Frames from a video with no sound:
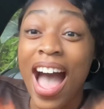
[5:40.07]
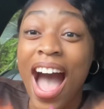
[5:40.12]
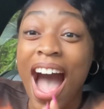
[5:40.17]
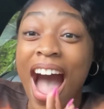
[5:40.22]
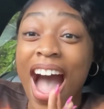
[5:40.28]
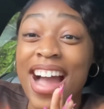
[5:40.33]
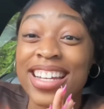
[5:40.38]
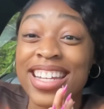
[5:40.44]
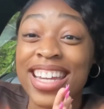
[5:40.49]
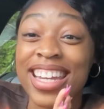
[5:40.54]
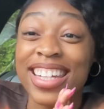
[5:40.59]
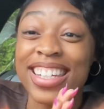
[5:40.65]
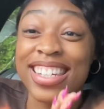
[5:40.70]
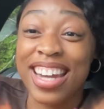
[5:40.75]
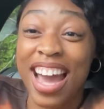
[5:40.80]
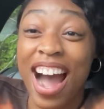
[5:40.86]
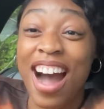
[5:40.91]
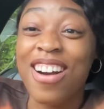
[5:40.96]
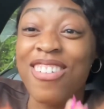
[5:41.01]
I
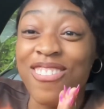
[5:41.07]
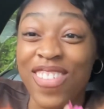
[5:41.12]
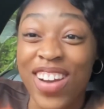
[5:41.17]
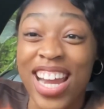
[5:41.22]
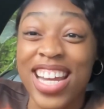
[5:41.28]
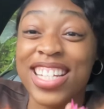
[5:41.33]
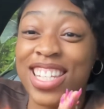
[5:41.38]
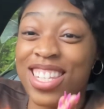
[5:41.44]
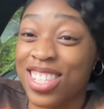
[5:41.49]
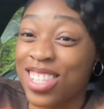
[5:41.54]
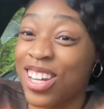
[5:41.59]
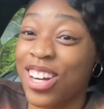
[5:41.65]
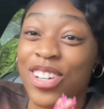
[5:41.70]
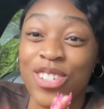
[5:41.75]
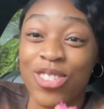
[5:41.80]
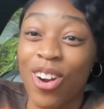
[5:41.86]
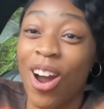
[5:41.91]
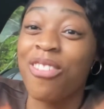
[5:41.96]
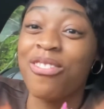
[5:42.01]
cannot wait to start
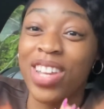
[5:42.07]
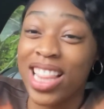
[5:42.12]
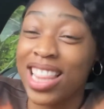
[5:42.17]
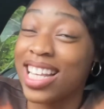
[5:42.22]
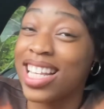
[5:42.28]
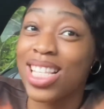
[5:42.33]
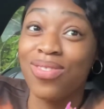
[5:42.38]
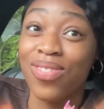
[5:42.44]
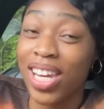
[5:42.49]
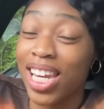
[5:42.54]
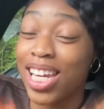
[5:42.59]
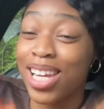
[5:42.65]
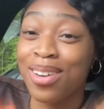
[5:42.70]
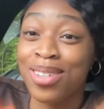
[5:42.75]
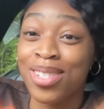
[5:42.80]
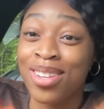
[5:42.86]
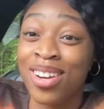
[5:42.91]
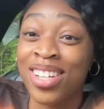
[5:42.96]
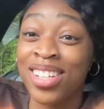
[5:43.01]
dropping these
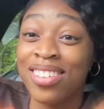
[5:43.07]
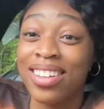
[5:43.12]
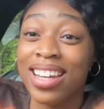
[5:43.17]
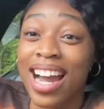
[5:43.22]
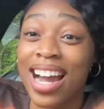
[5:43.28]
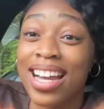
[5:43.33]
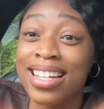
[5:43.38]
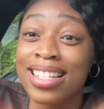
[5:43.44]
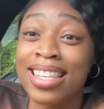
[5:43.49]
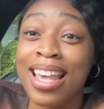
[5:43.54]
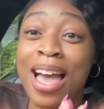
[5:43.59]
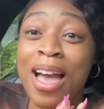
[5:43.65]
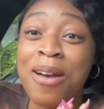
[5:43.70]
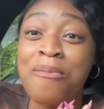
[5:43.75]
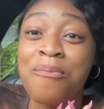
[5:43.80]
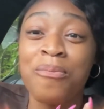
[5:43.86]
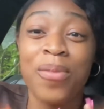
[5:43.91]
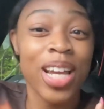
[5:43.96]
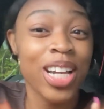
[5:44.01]
videos on you guys.
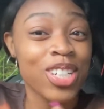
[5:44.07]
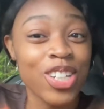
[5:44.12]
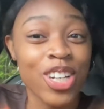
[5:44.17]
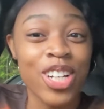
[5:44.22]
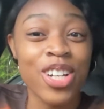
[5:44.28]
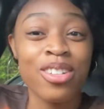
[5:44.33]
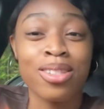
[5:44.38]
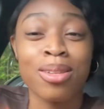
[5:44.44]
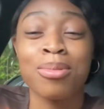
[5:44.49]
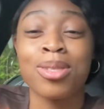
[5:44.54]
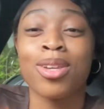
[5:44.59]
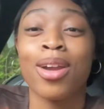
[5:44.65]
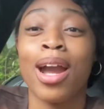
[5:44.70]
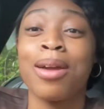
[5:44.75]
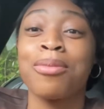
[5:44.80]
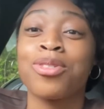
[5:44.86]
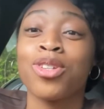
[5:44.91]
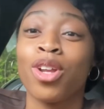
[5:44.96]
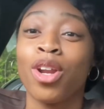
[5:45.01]
Make sure you
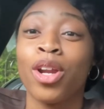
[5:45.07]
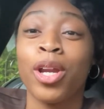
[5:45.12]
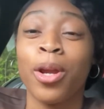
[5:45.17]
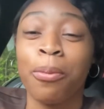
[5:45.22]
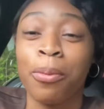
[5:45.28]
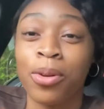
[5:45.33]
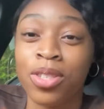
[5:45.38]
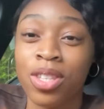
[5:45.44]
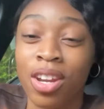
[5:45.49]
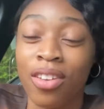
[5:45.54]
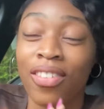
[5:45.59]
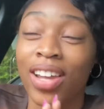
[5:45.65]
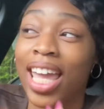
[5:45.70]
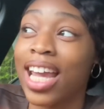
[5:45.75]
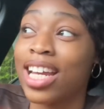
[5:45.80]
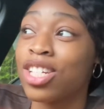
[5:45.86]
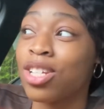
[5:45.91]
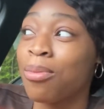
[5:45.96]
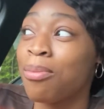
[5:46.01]
subscribe, turn on your post
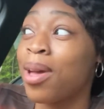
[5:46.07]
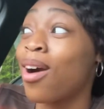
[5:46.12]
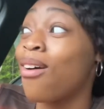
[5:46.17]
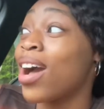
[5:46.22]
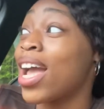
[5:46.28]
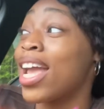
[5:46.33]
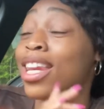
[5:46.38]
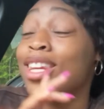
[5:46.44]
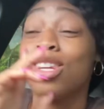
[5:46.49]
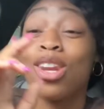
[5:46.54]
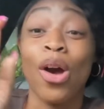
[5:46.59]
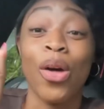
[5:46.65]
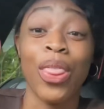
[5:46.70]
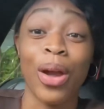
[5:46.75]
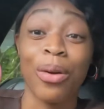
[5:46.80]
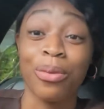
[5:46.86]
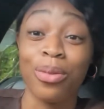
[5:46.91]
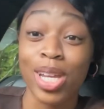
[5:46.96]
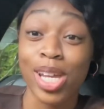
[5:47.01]
notification bell, and know
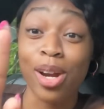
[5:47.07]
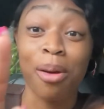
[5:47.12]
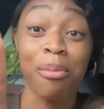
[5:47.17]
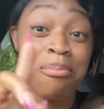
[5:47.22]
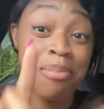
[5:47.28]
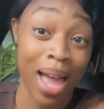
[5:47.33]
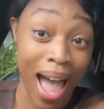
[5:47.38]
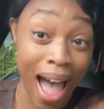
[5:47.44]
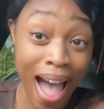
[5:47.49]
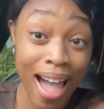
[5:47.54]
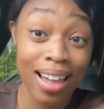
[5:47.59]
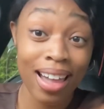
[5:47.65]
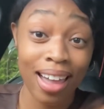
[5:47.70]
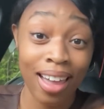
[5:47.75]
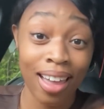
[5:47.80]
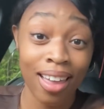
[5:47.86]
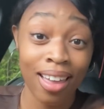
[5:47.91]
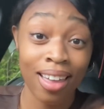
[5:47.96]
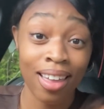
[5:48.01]
that we are
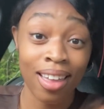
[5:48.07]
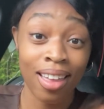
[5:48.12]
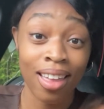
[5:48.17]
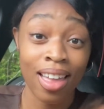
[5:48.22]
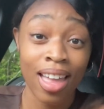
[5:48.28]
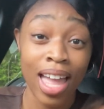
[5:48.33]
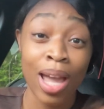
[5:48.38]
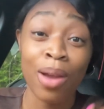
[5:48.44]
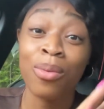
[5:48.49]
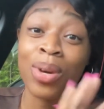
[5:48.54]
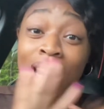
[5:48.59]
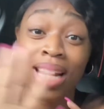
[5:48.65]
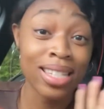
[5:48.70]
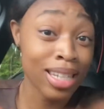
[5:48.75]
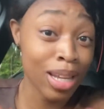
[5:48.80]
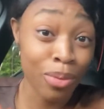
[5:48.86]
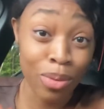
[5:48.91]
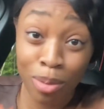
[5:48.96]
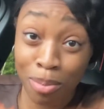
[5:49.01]
back. And when I
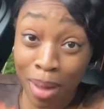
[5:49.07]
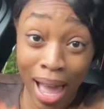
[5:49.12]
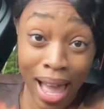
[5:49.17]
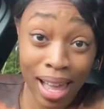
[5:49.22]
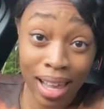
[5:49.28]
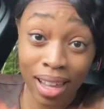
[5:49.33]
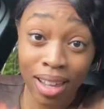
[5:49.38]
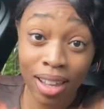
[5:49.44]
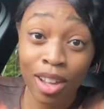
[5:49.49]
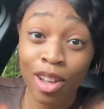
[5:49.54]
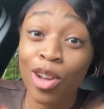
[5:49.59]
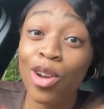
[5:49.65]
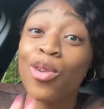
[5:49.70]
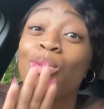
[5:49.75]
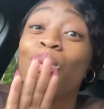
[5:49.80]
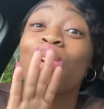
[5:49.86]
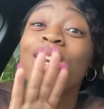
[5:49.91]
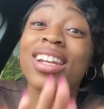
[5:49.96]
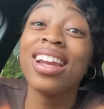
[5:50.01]
say we're back,
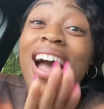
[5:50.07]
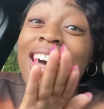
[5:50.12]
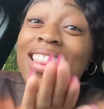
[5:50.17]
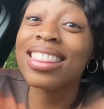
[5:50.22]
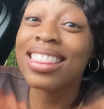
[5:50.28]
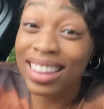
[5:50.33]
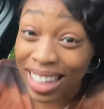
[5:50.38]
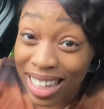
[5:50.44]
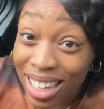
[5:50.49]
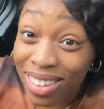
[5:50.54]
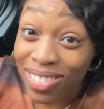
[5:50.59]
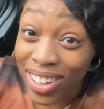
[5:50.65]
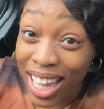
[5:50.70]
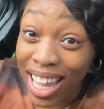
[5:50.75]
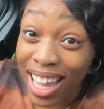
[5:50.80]
we're not leaving